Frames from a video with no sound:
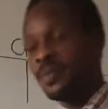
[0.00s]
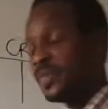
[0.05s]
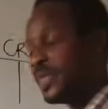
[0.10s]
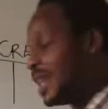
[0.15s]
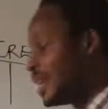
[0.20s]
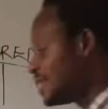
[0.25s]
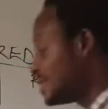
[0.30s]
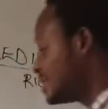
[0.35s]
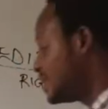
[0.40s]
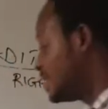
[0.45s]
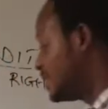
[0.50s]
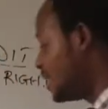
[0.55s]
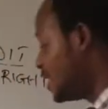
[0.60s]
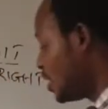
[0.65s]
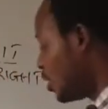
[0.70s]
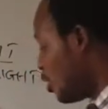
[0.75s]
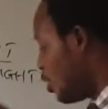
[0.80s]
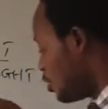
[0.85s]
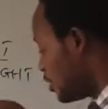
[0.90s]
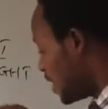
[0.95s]
that the
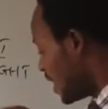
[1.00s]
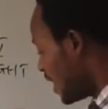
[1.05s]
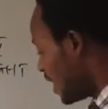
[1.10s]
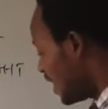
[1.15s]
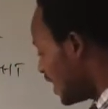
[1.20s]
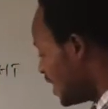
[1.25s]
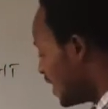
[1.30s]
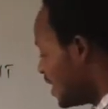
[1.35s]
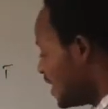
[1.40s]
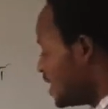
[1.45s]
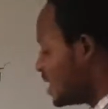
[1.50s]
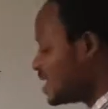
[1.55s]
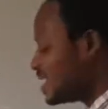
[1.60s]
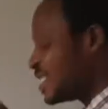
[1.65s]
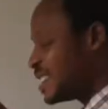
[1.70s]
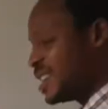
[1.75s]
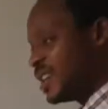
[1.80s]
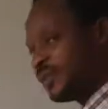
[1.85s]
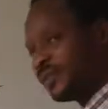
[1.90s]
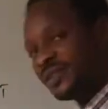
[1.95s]
owner
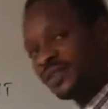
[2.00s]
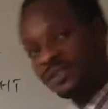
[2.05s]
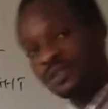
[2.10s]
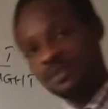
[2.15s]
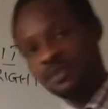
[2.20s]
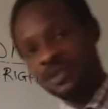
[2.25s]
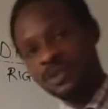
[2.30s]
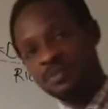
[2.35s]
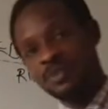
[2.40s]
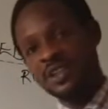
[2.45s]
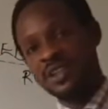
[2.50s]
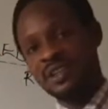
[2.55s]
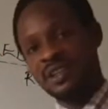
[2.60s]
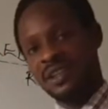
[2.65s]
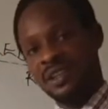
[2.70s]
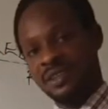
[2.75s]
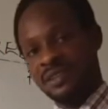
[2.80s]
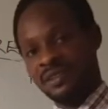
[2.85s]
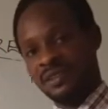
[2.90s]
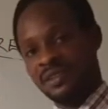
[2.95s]
gives to the
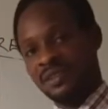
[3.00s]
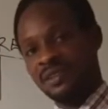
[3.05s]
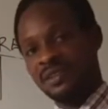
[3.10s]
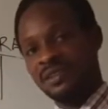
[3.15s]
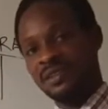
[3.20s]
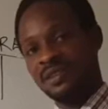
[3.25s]
business.